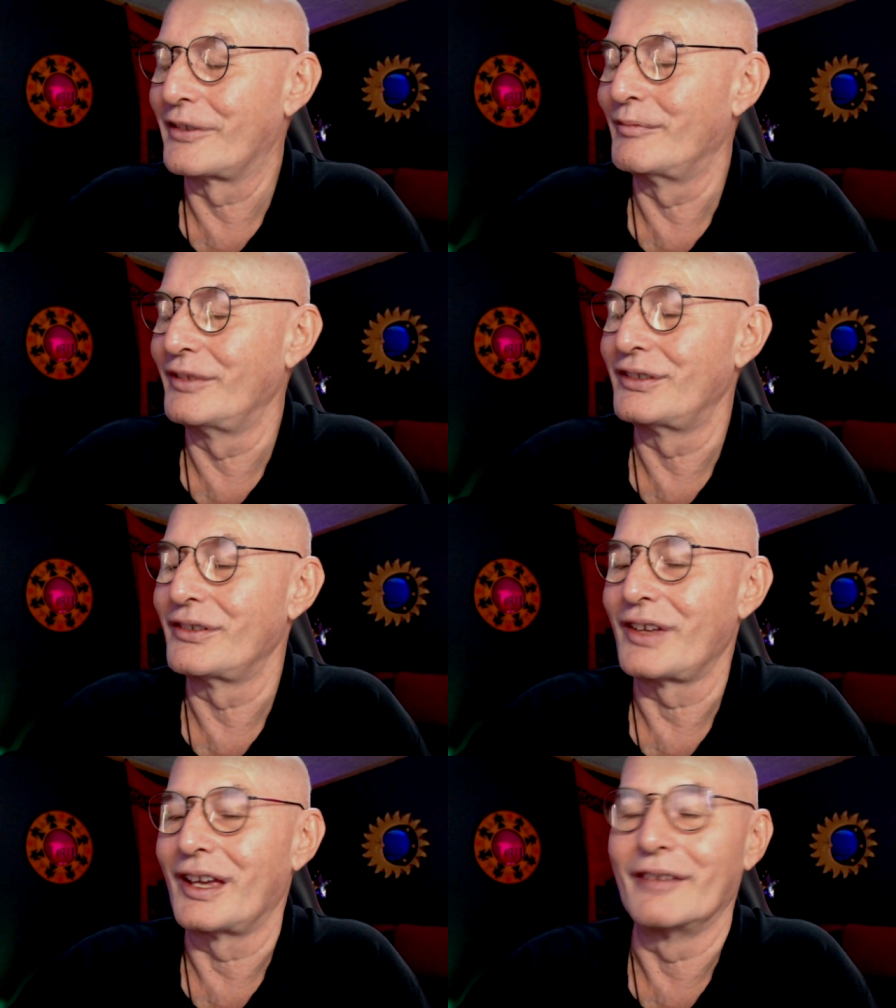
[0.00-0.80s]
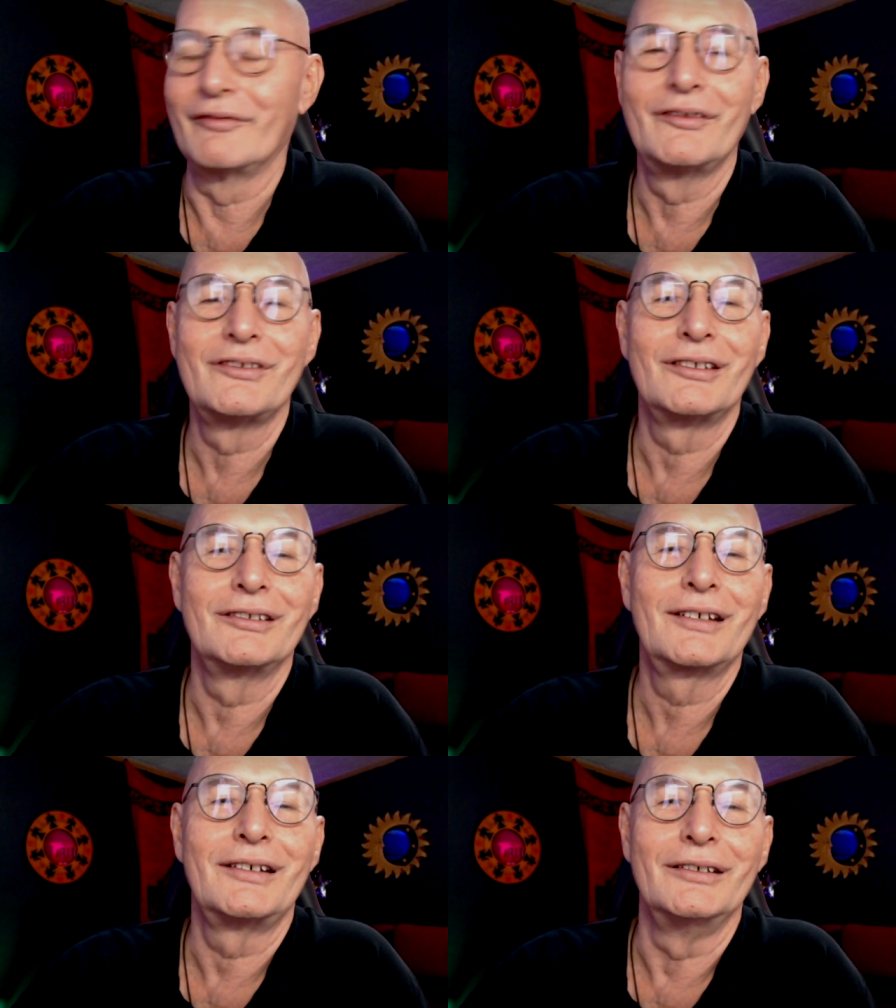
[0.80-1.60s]
them into the heavens and
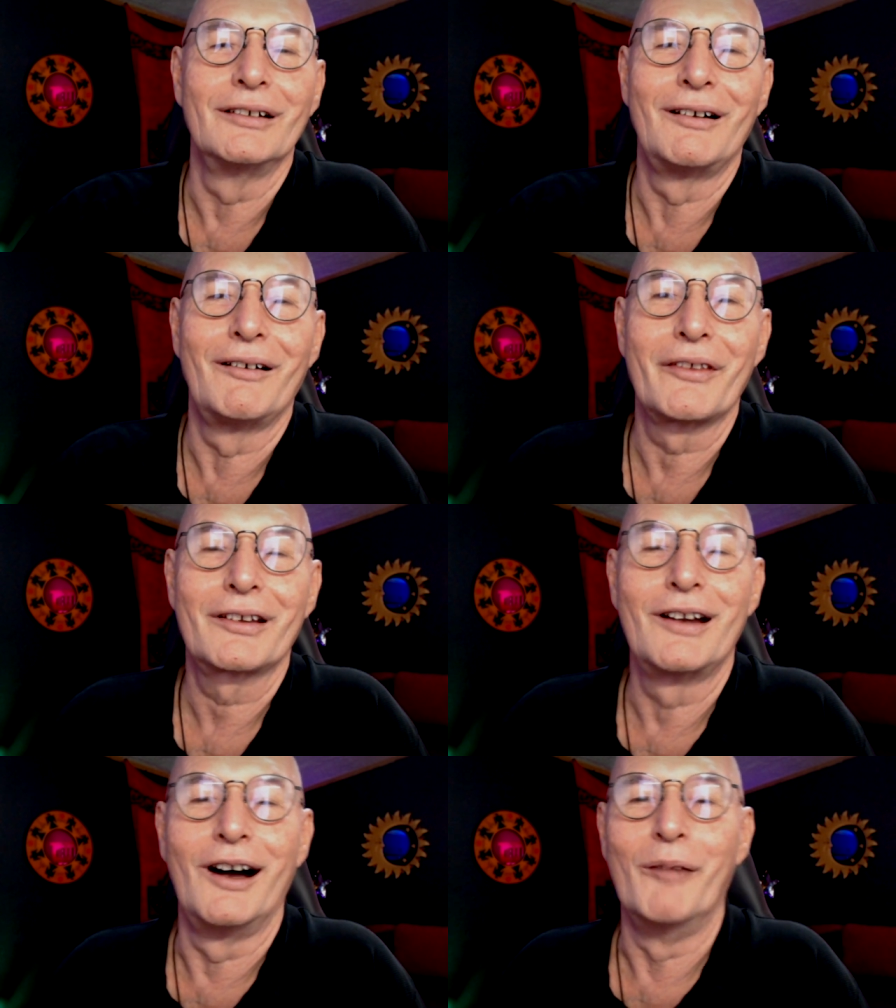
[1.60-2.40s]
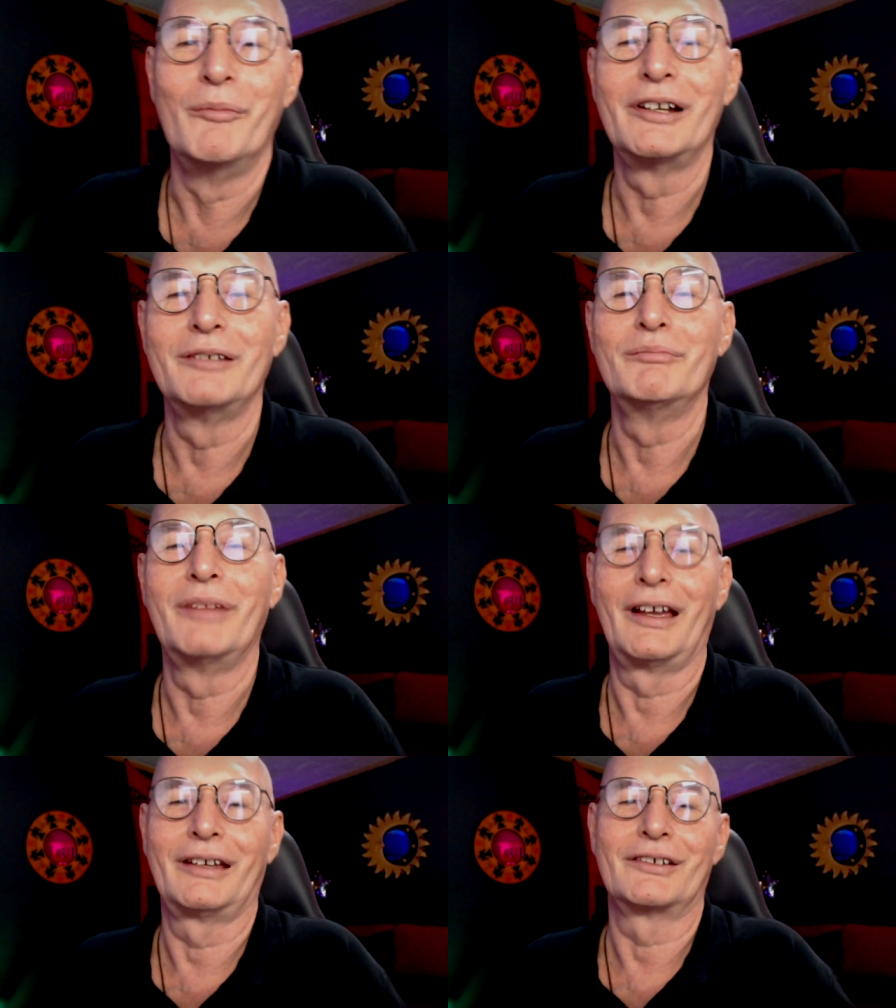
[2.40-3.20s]
clear all the karma and
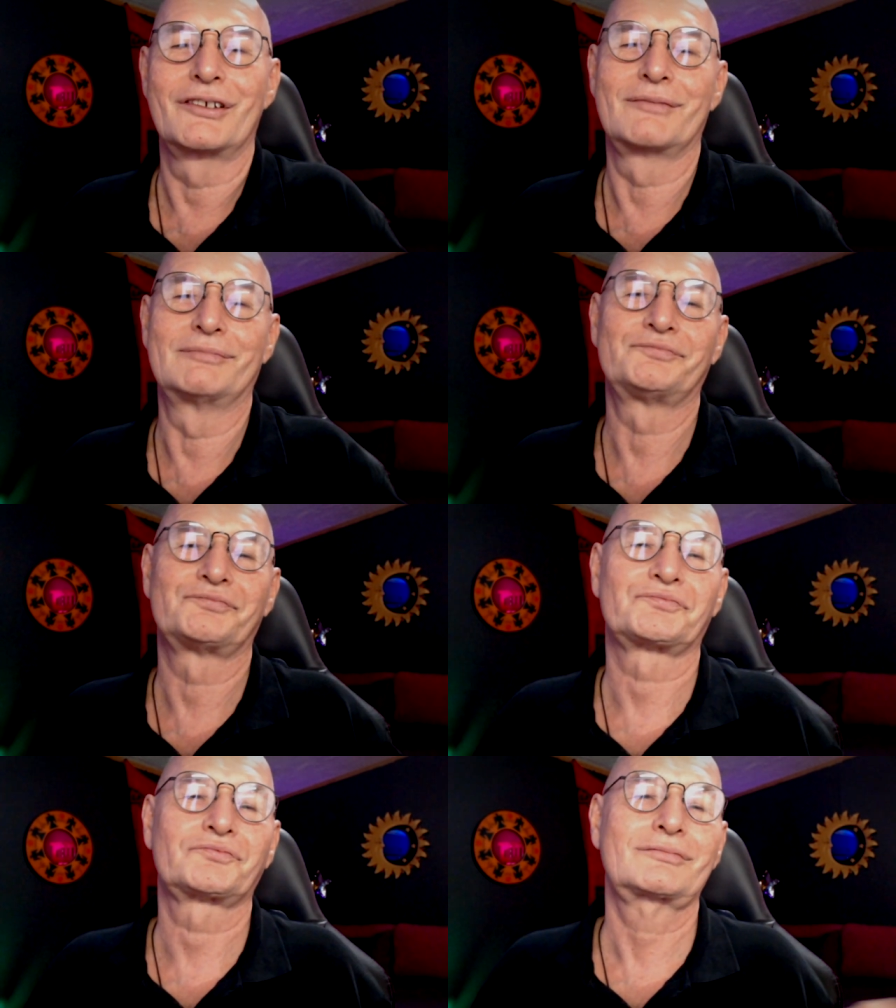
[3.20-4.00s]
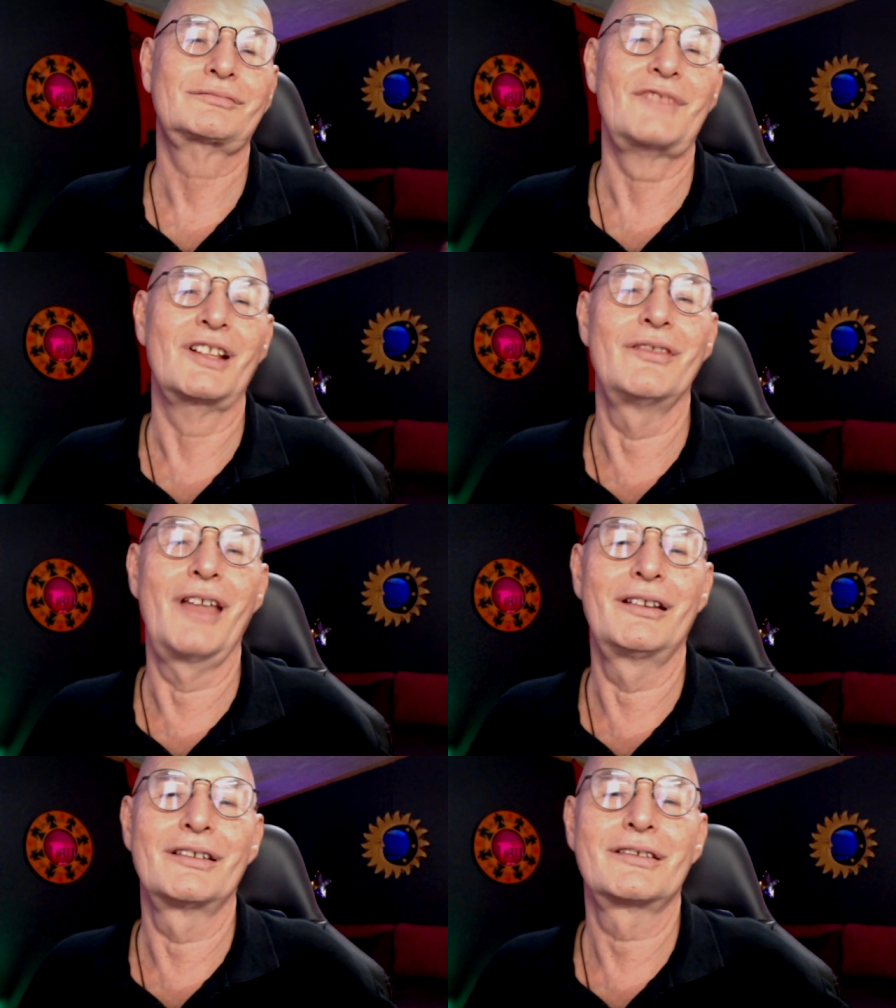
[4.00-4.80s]
baggage
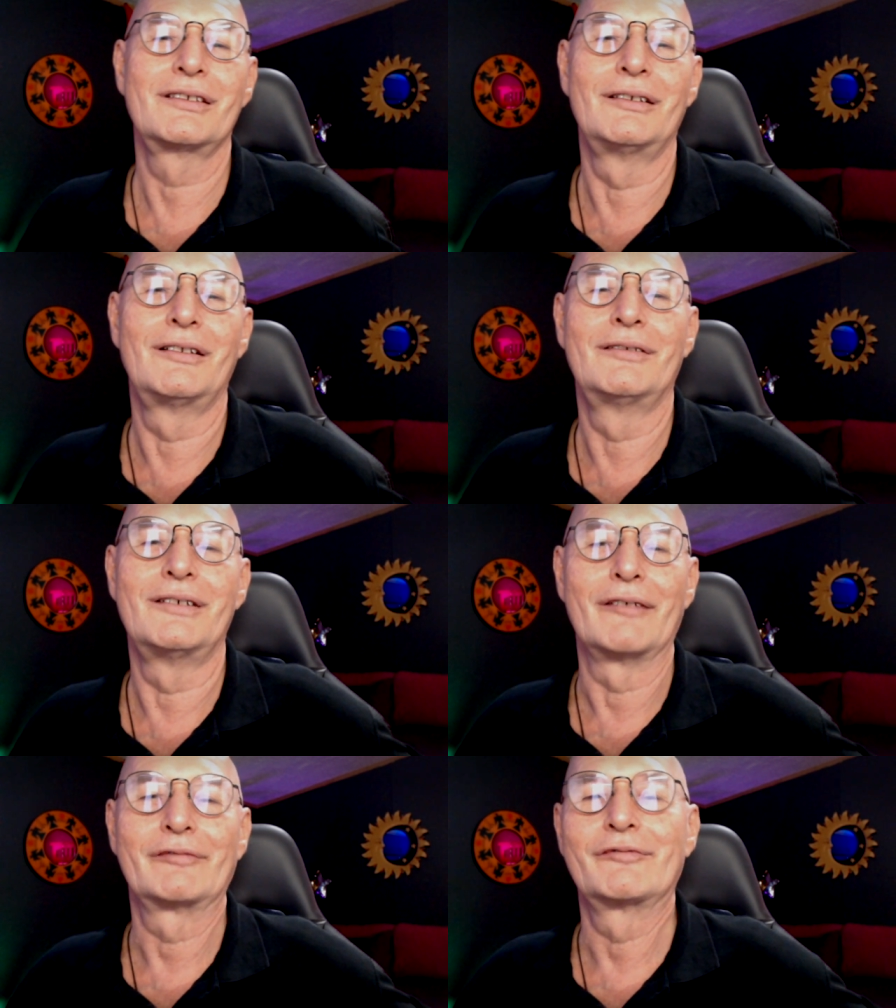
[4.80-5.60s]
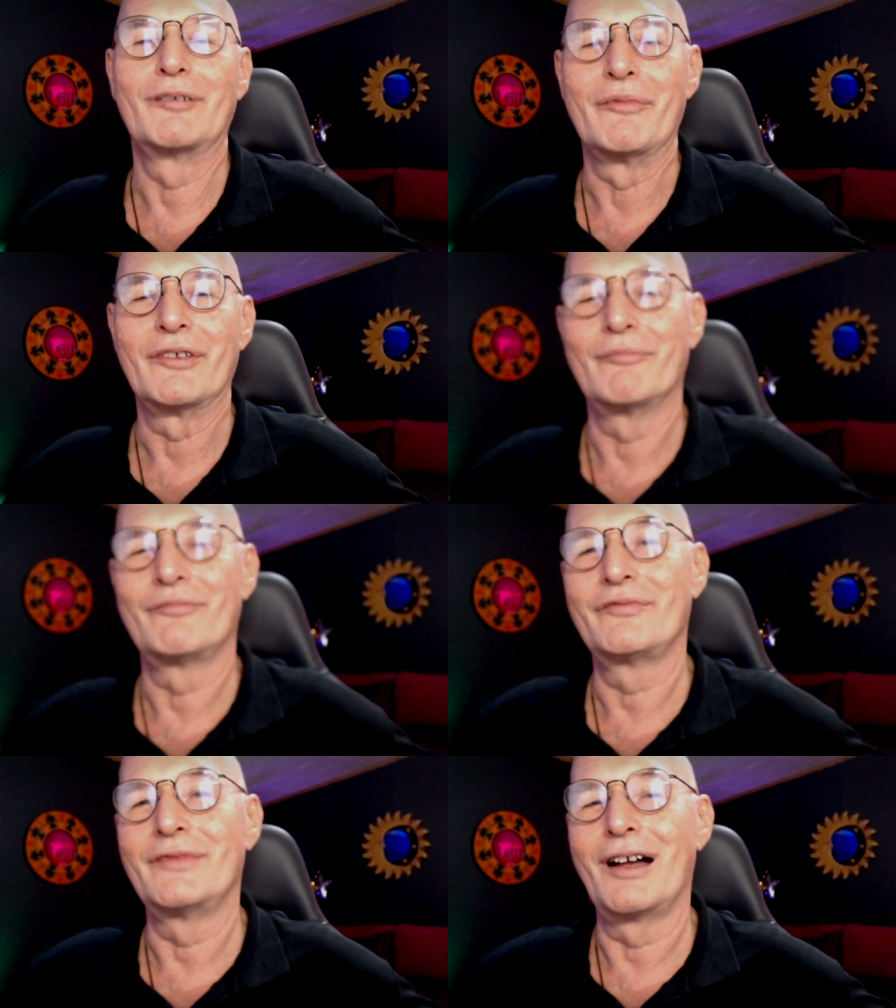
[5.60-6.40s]
that is still left from them
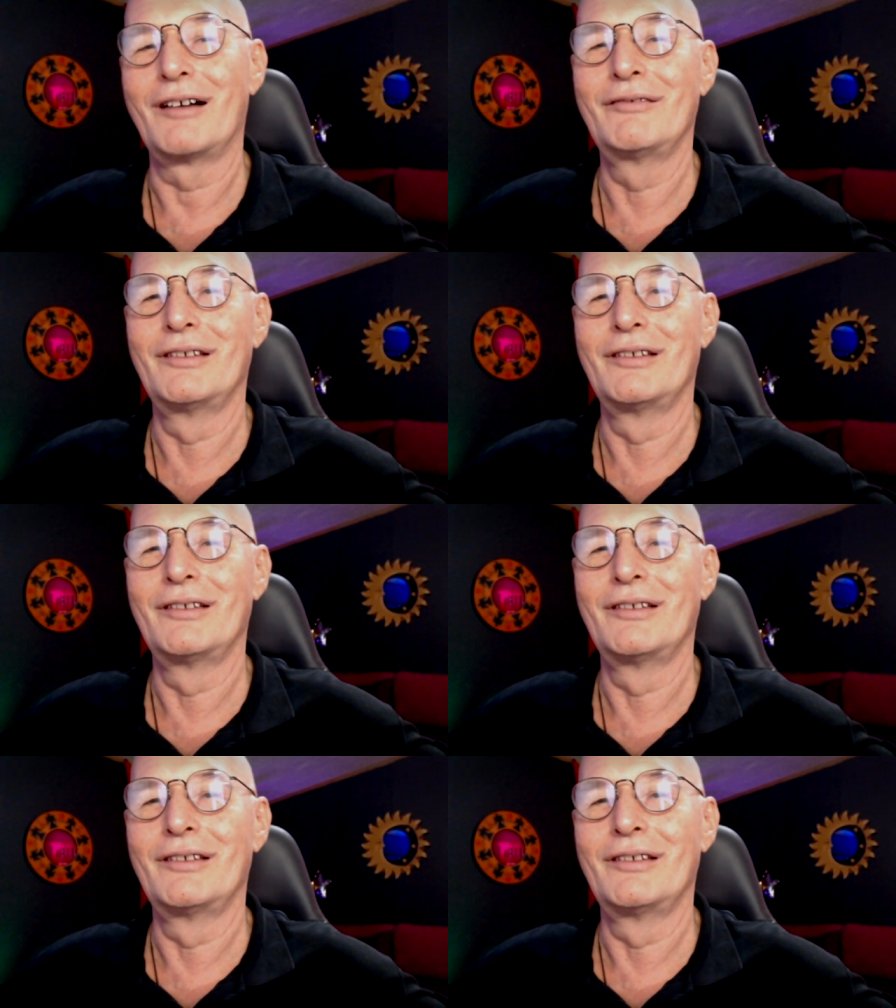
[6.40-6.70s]
now.